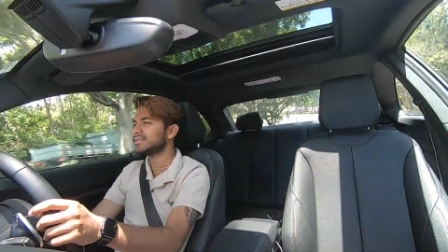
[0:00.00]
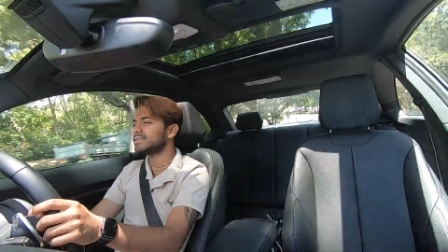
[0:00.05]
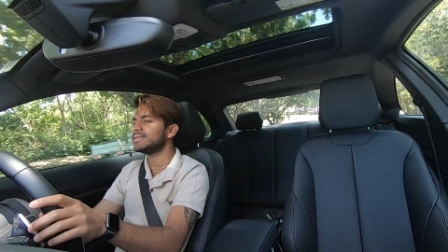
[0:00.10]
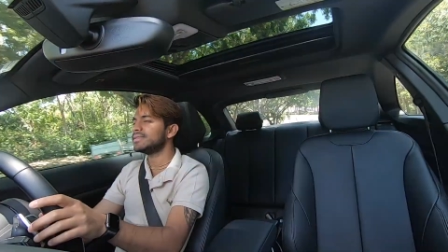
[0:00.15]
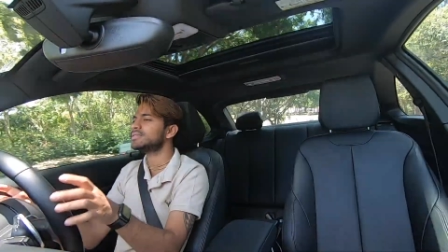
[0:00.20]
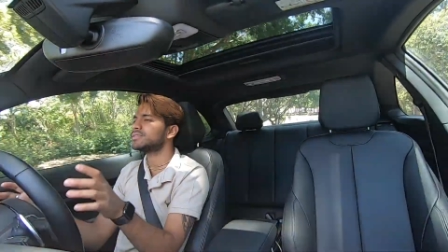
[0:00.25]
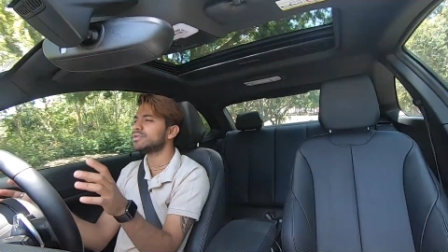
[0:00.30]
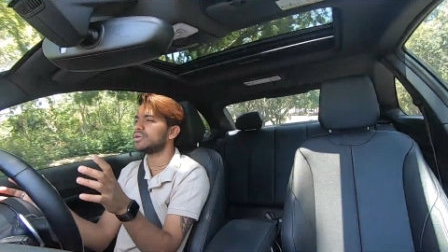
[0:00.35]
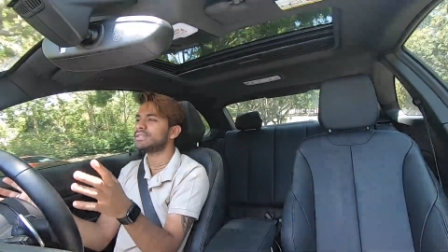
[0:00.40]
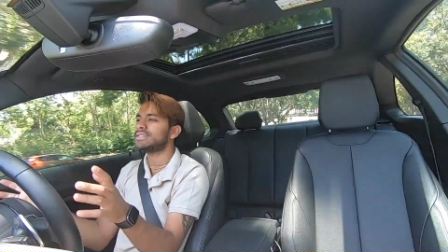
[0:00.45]

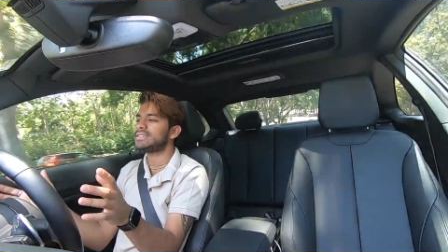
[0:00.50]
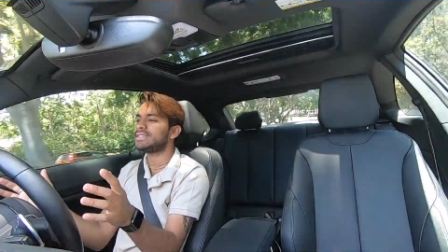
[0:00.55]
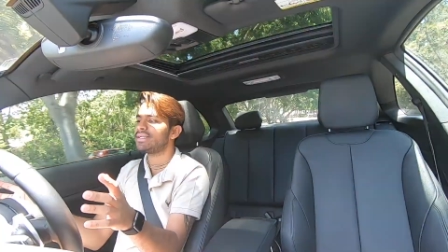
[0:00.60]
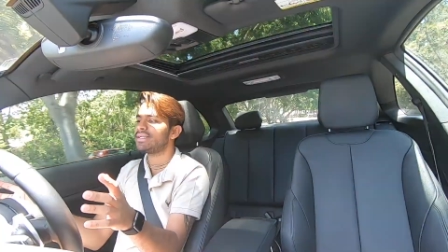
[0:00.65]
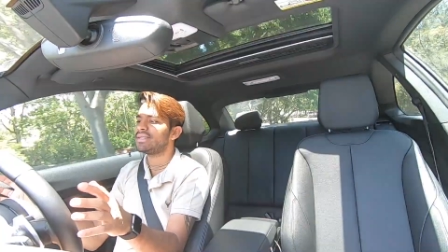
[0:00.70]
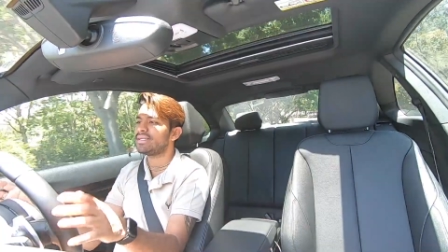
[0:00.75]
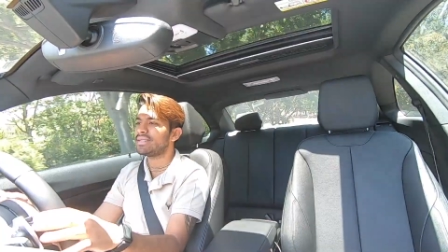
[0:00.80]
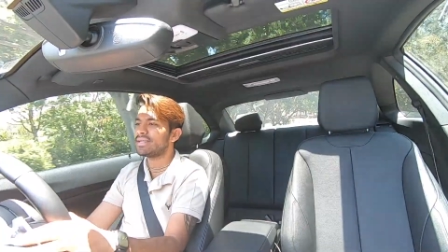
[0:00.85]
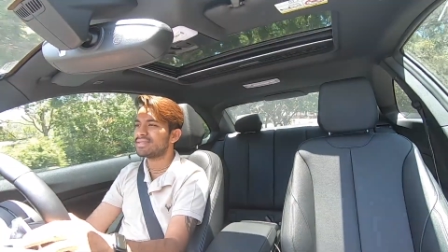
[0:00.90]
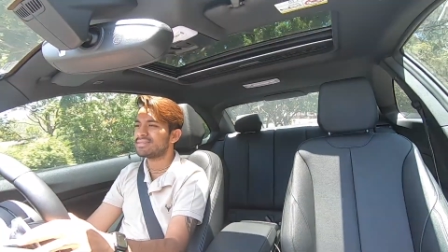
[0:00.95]
it's not
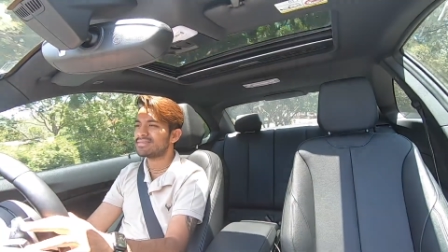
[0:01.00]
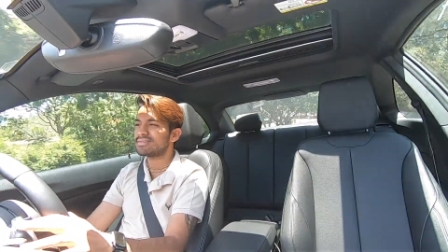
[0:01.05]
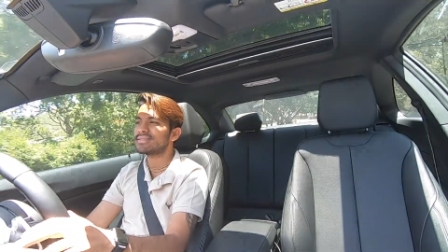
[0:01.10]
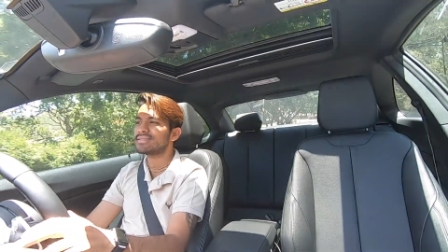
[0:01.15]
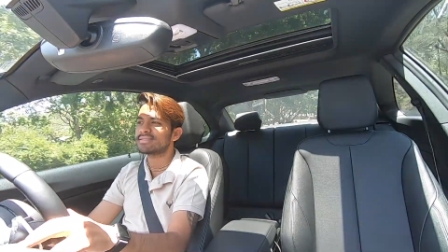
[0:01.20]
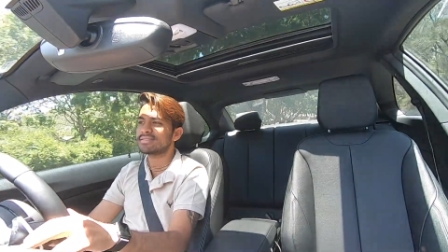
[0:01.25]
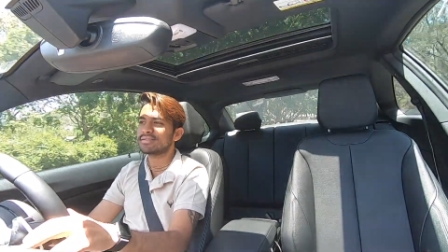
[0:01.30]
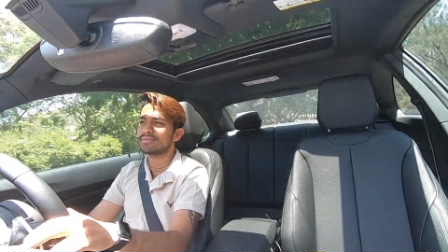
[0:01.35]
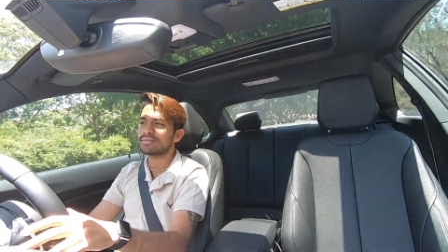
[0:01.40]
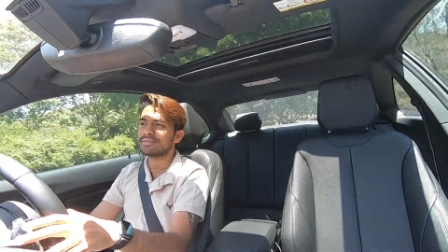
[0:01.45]
tinny, and
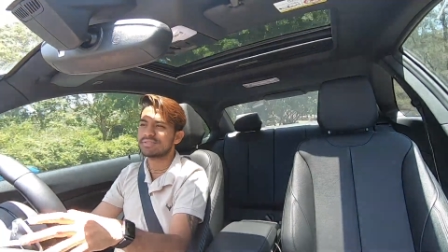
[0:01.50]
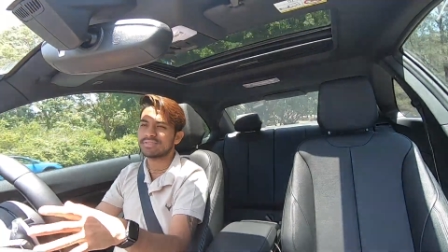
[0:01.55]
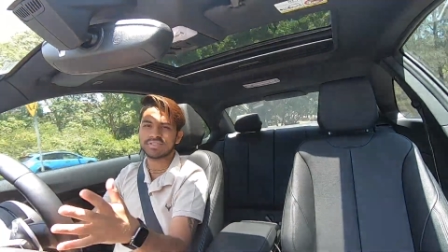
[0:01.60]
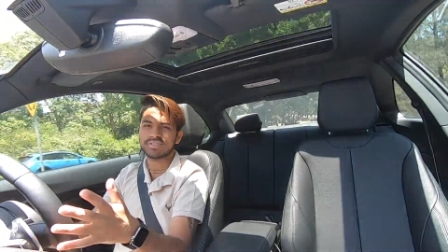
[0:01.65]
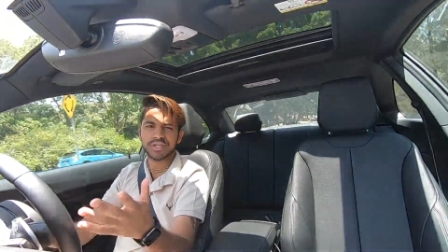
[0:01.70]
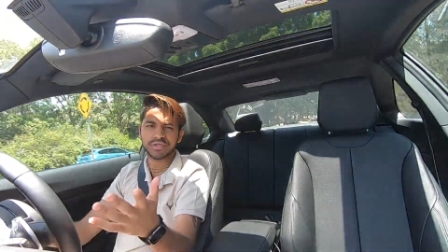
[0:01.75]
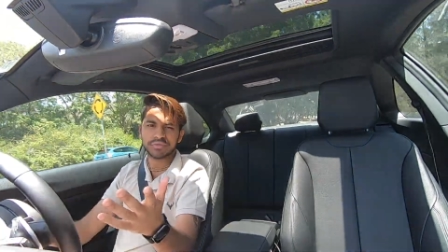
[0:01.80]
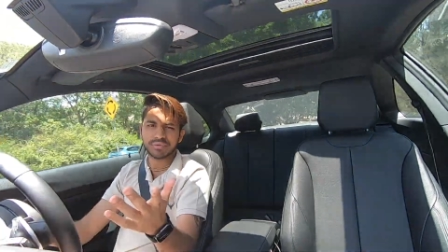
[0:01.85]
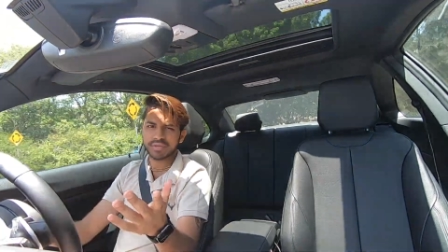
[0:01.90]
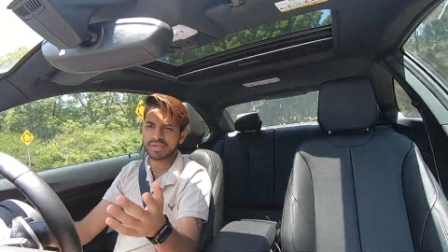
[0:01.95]
6-cylinders
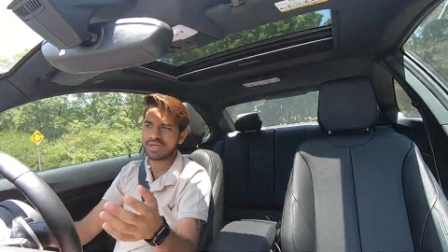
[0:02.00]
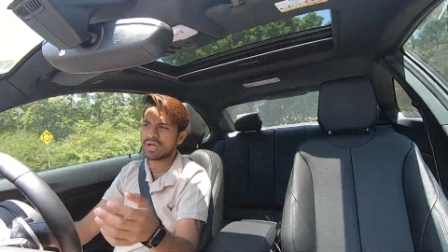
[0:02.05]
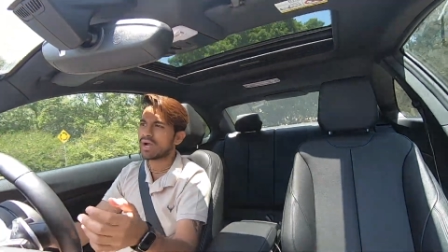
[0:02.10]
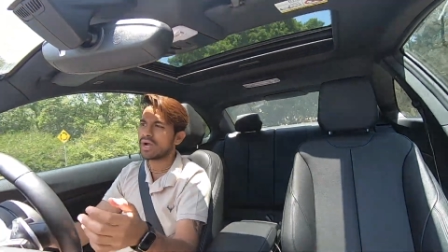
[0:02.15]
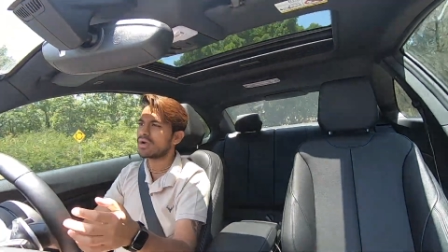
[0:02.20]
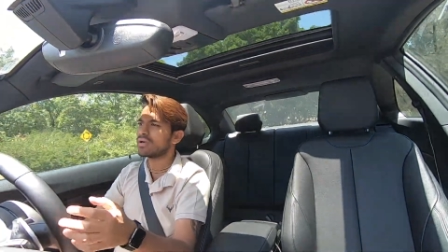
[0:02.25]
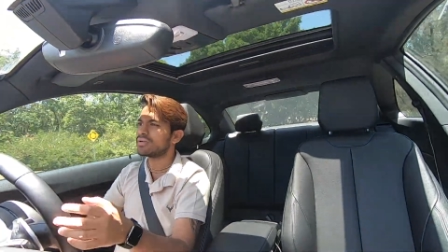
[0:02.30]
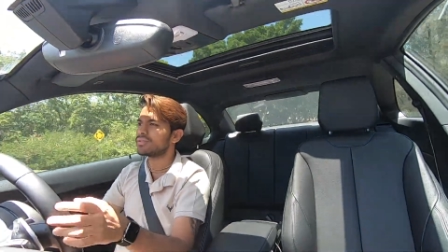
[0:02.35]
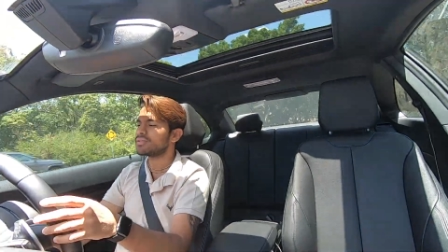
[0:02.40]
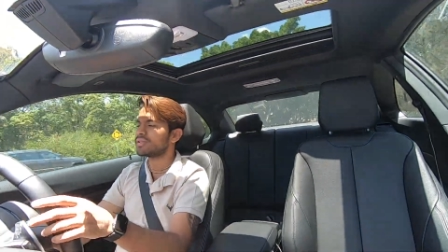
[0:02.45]
generally
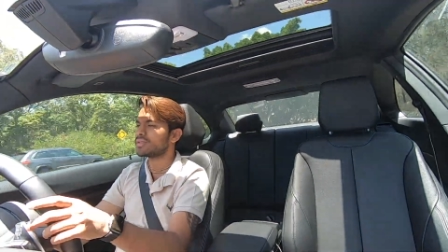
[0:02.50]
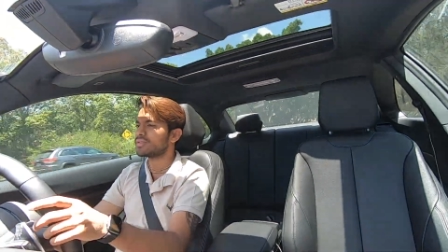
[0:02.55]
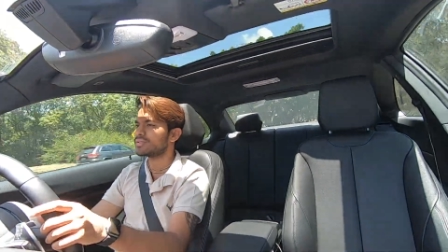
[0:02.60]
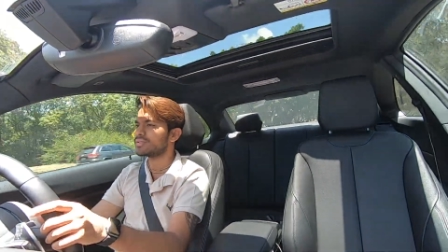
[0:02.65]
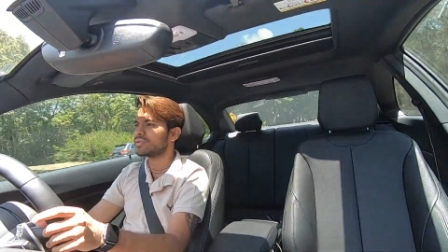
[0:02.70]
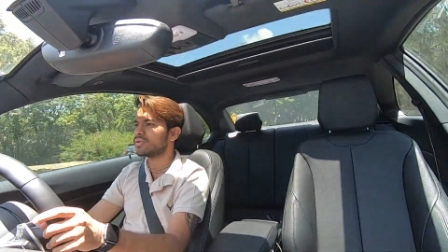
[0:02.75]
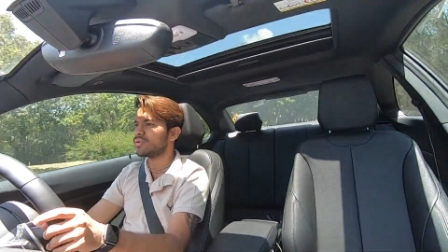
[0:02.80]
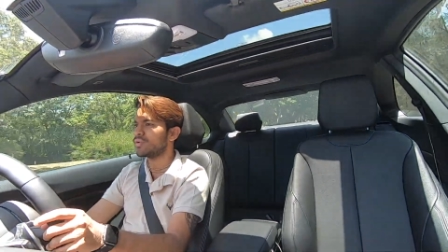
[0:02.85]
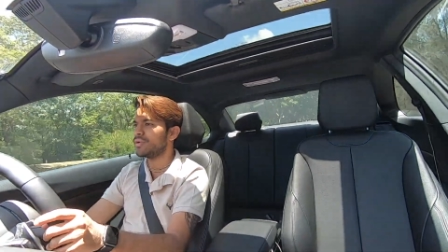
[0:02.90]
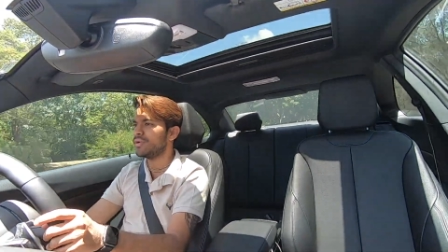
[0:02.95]
aren't, so
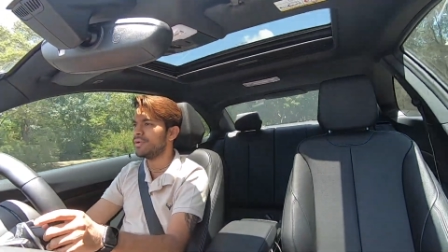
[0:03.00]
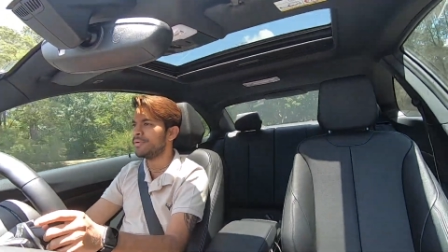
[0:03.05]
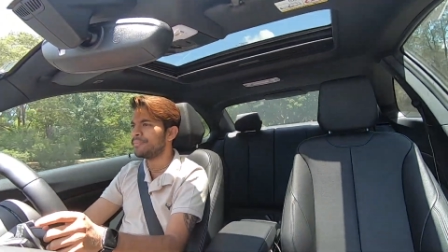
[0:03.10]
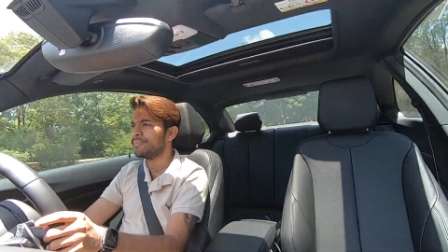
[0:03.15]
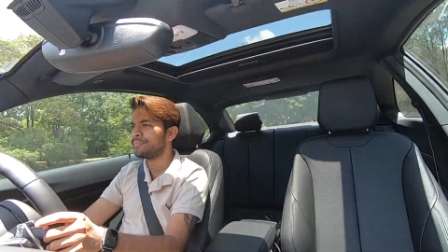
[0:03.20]
it's good.